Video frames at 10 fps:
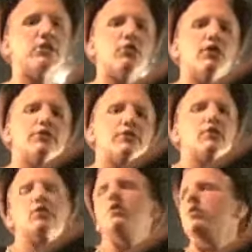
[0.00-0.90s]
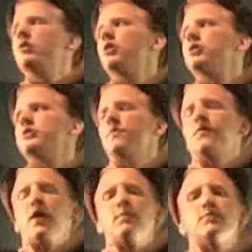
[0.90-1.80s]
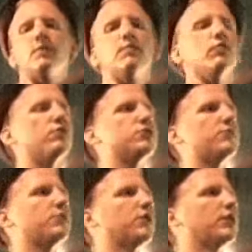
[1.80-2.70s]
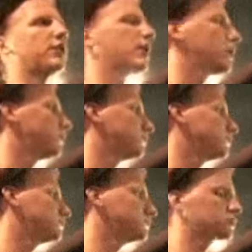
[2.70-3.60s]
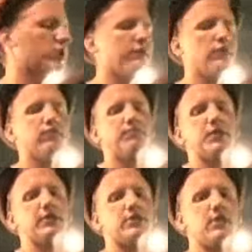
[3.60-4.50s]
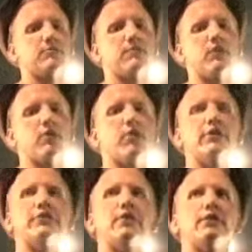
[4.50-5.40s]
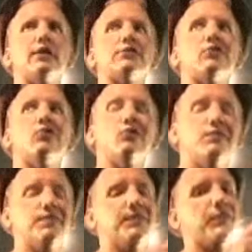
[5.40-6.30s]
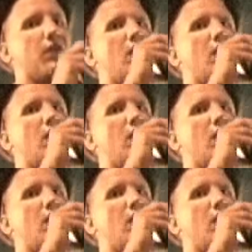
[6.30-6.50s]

tourists or some famous people or something like that who give you big tips for no reason, and that's cool. Have